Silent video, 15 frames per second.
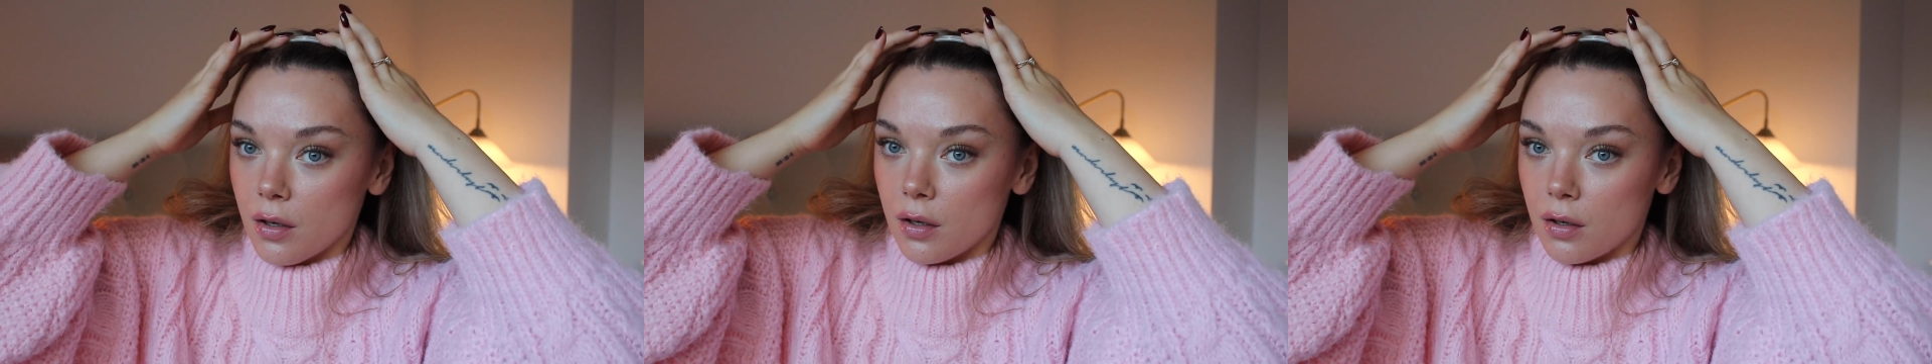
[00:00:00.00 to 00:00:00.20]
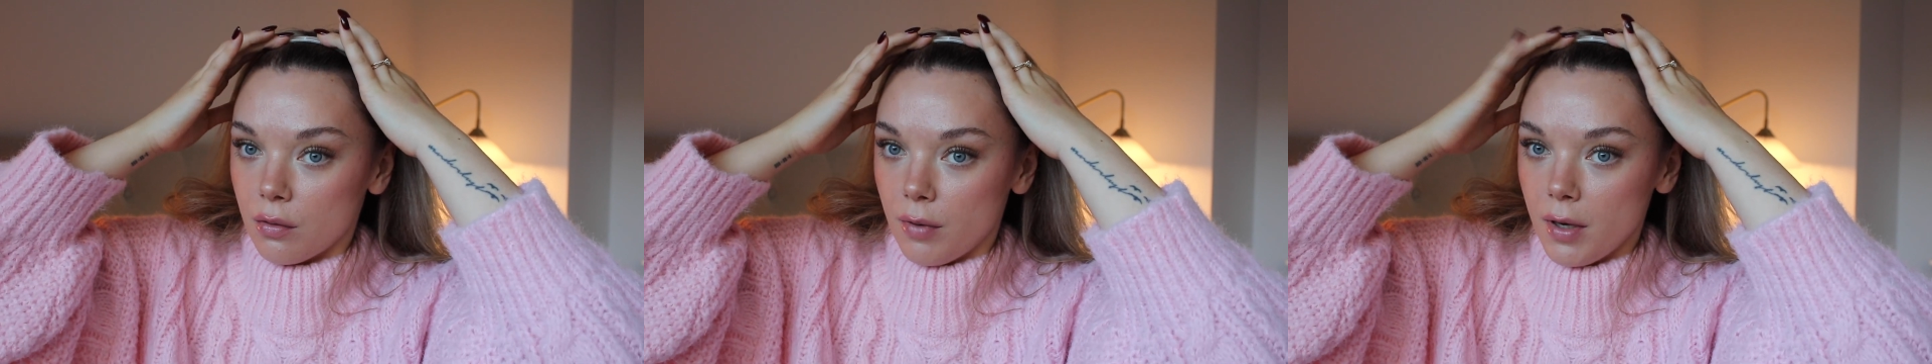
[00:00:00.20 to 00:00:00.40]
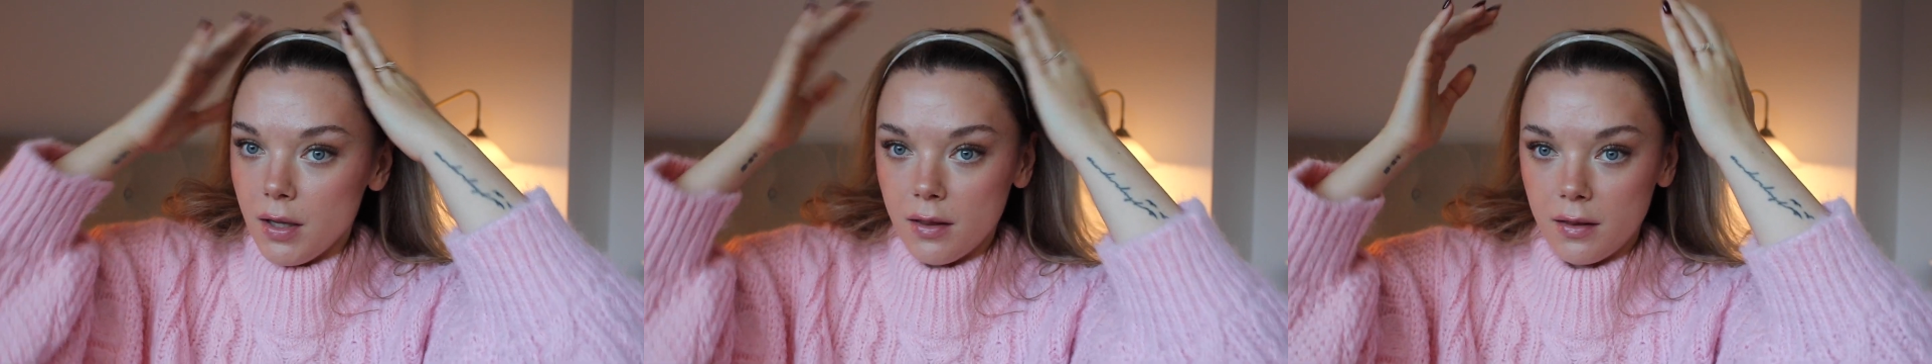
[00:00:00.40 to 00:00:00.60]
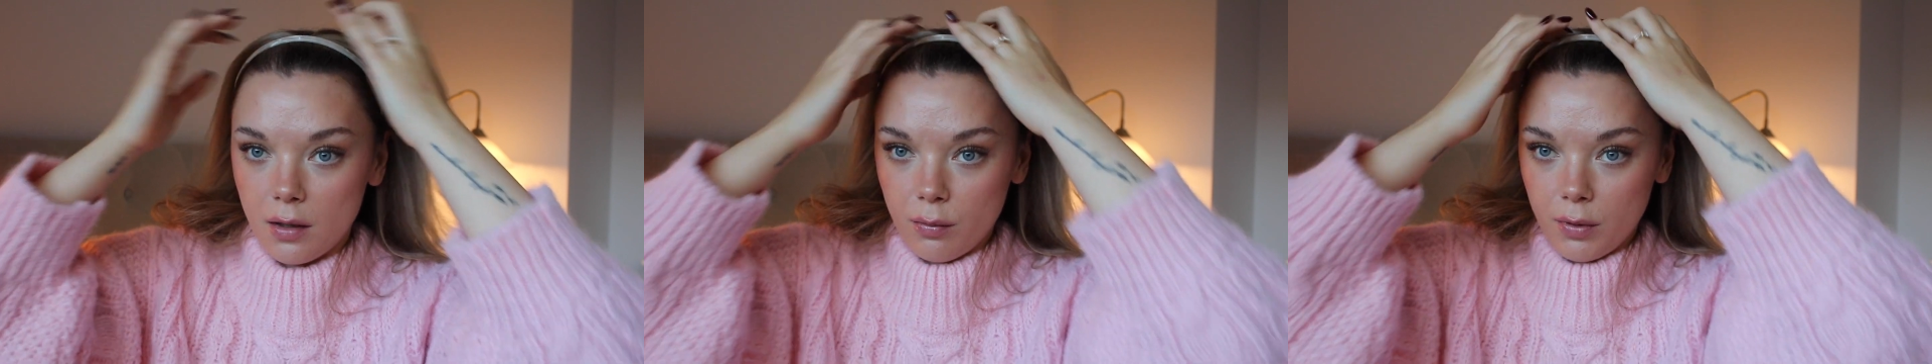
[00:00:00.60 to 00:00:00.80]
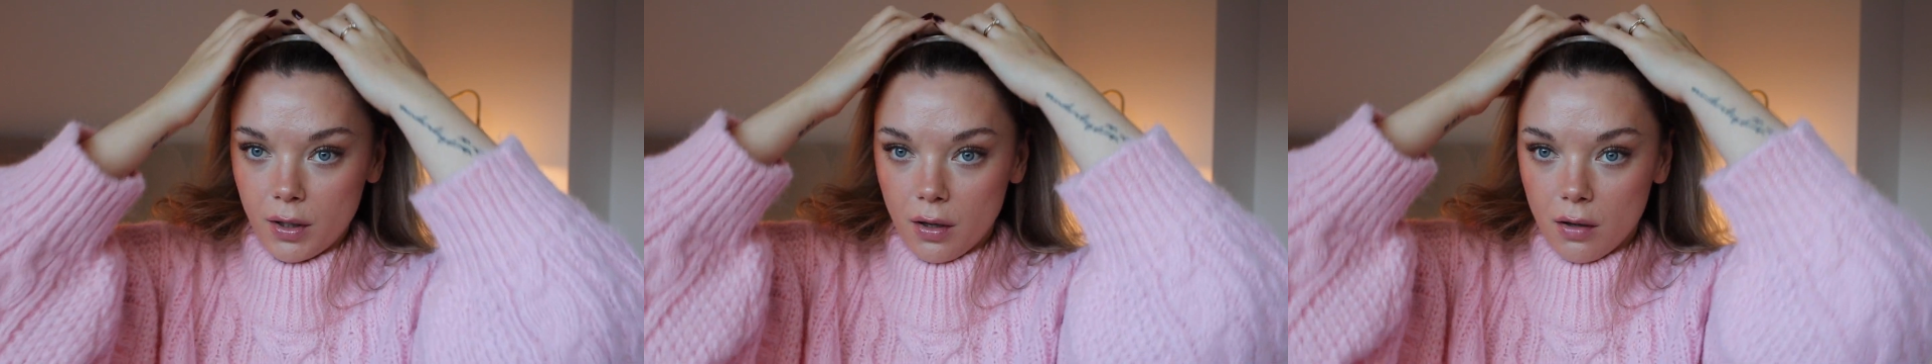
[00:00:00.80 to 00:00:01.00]
Alright, there
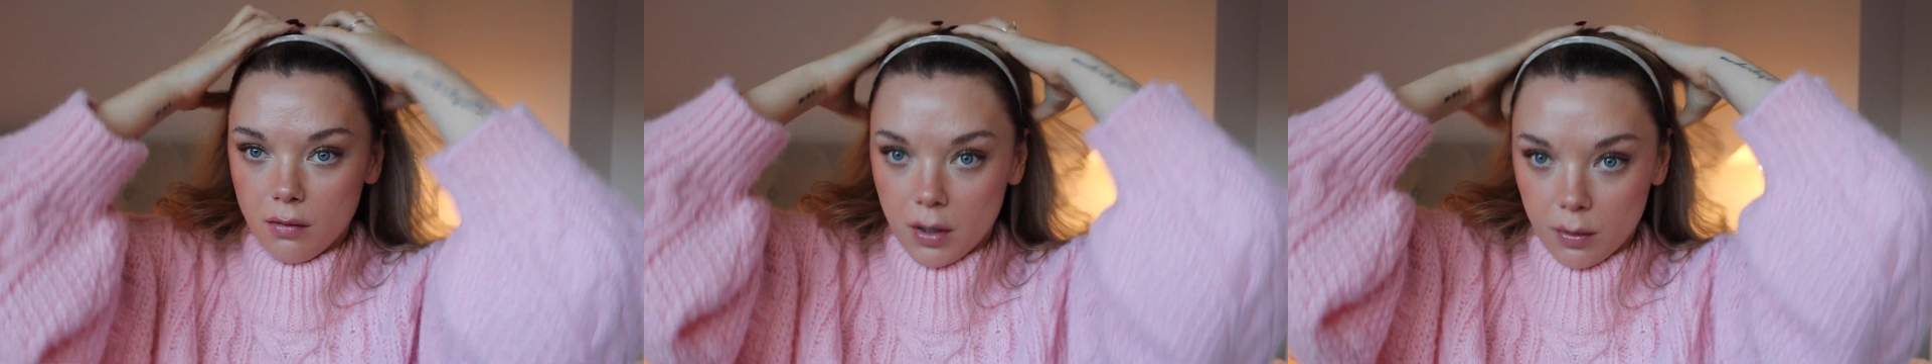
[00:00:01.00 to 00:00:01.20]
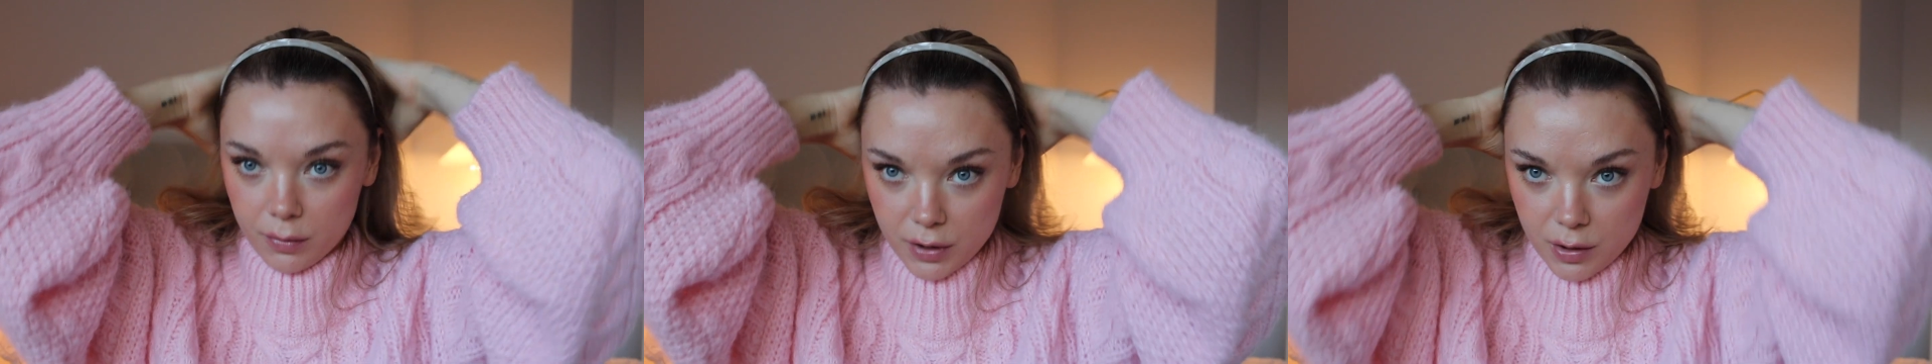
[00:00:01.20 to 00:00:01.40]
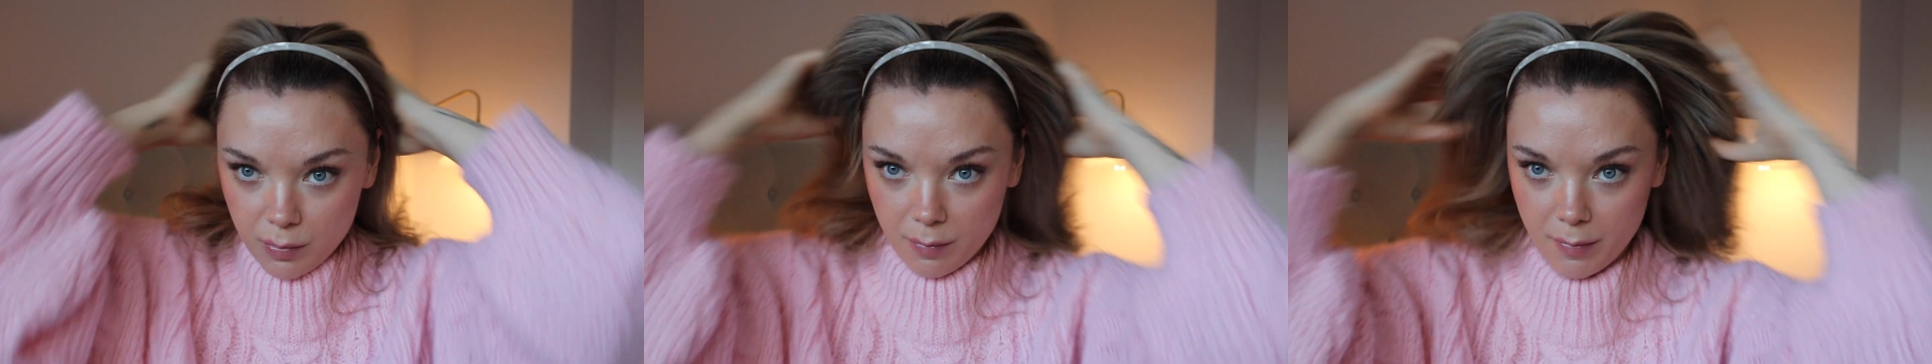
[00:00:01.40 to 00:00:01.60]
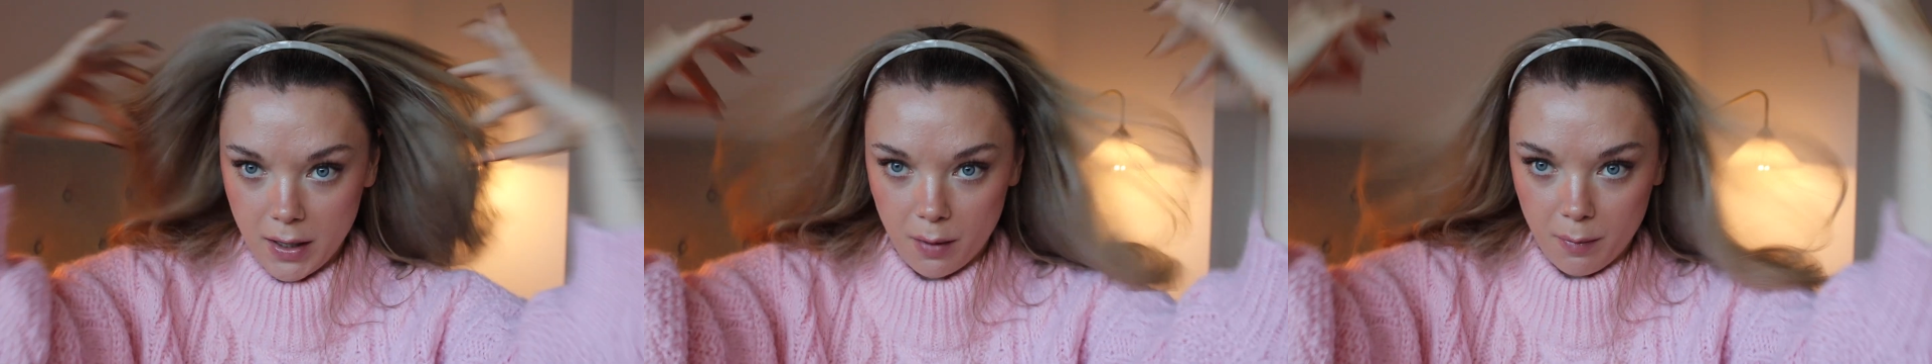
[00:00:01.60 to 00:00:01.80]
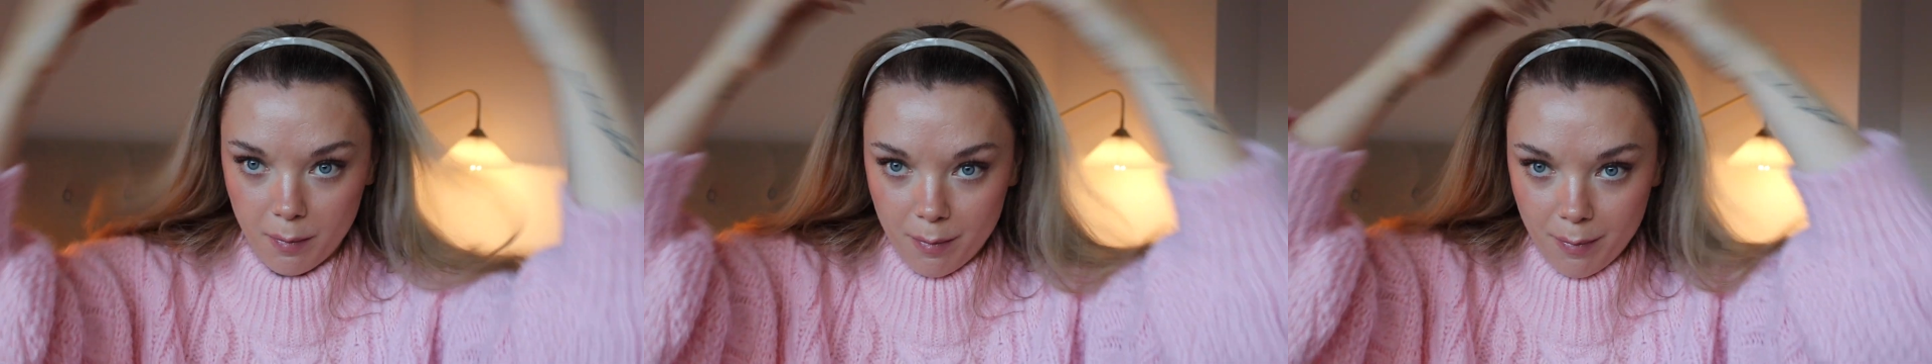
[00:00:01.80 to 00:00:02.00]
we go. I'm just put my
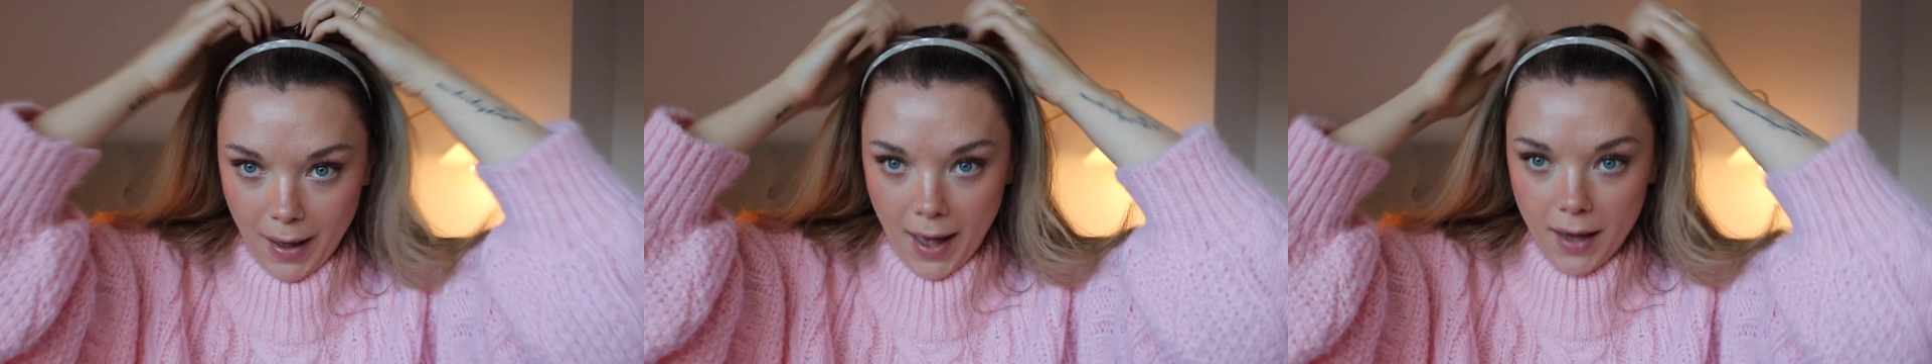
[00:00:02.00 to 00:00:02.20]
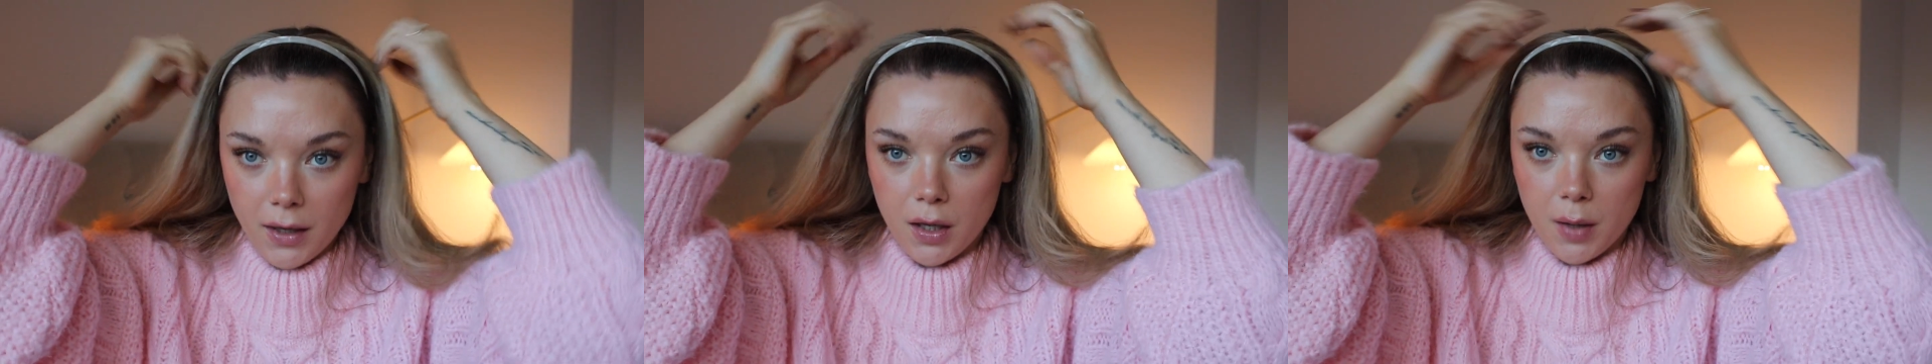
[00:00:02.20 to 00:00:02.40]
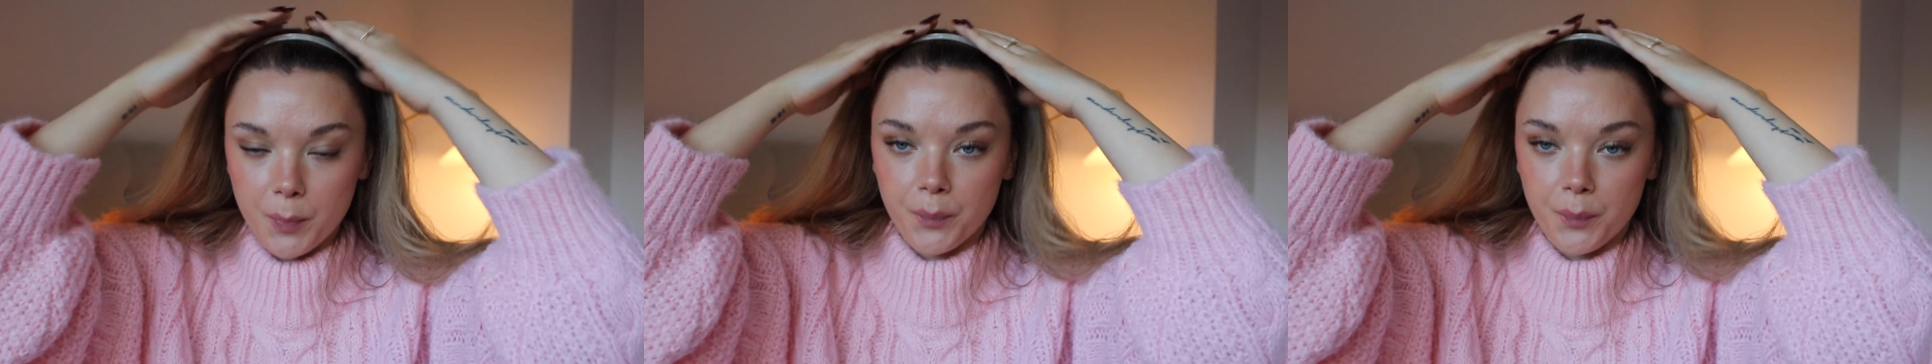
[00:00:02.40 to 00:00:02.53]
hair back.